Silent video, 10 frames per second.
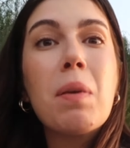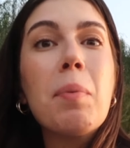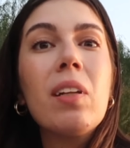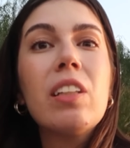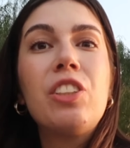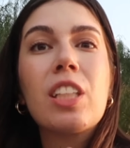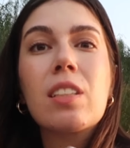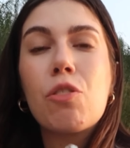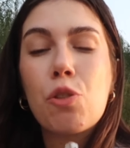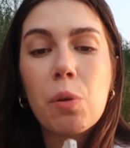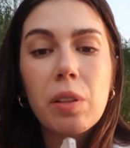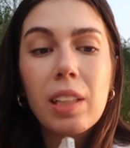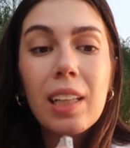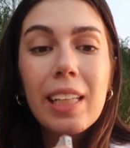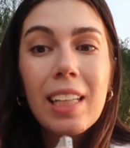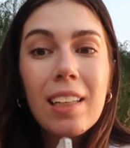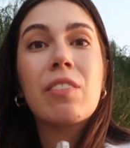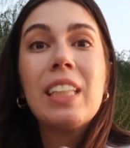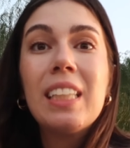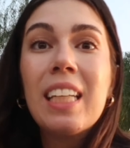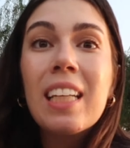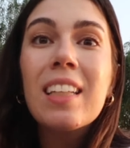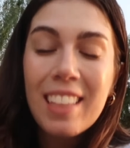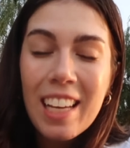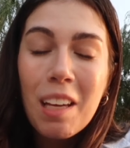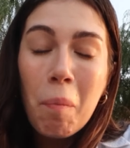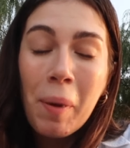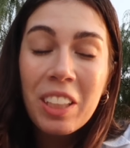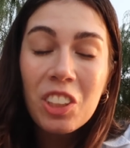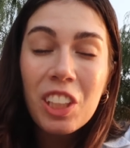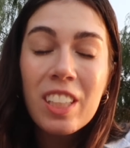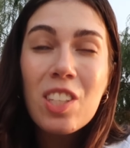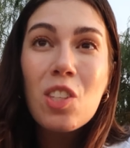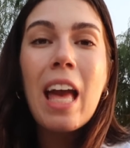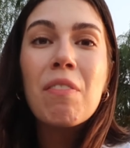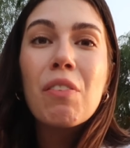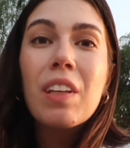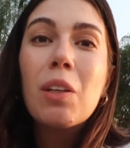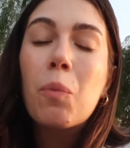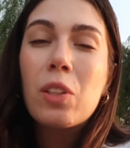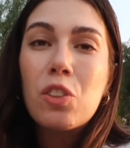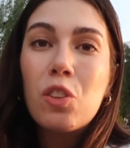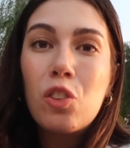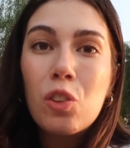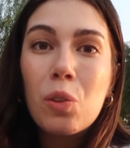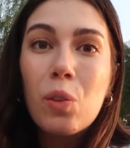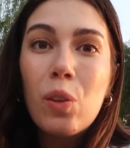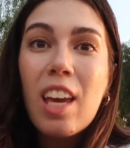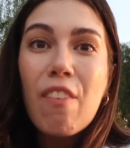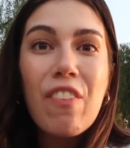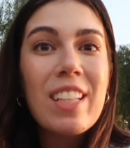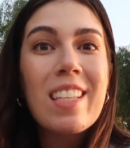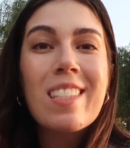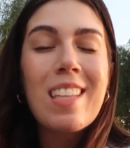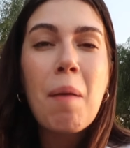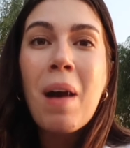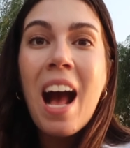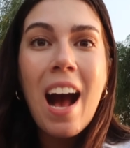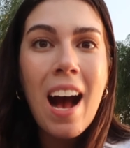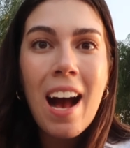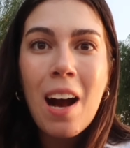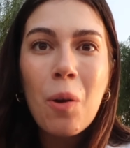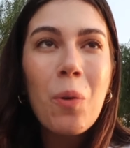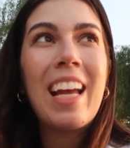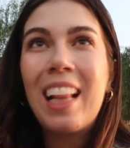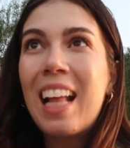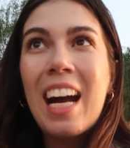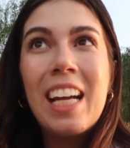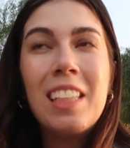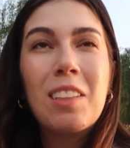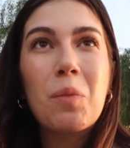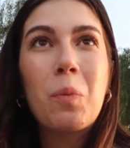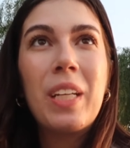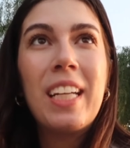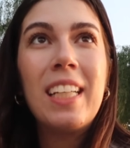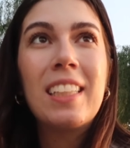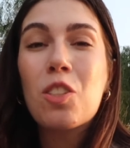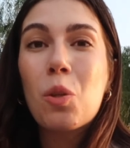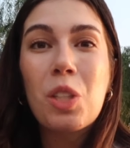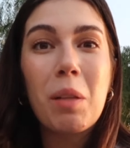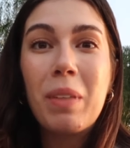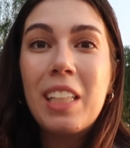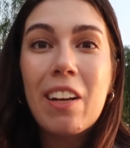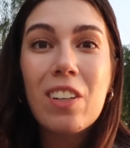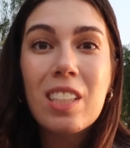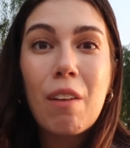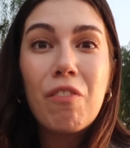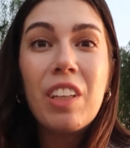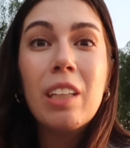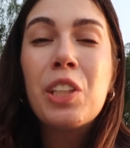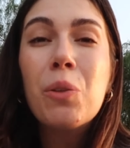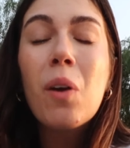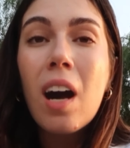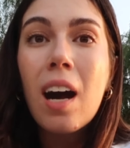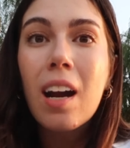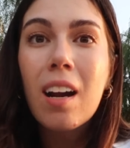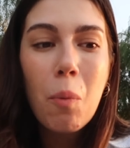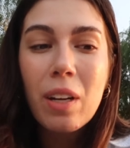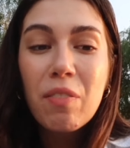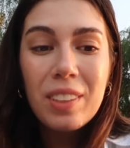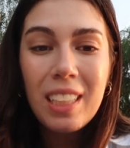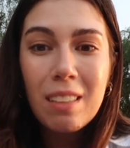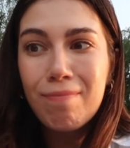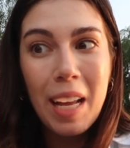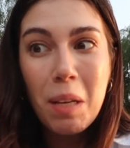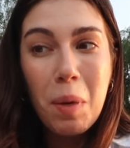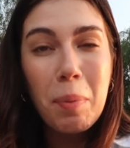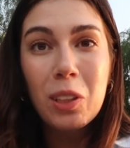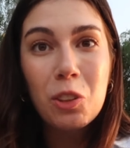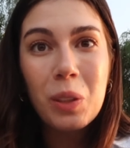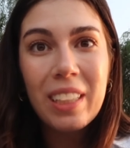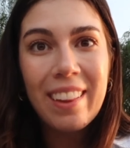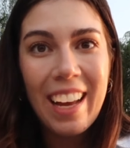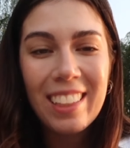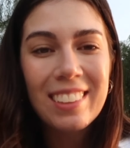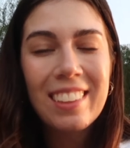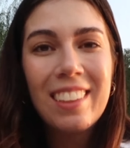People are just journaling, reading, taking pictures, everything you want to do. If it's somehow aligned with social media or something, you are one of the many people doing that.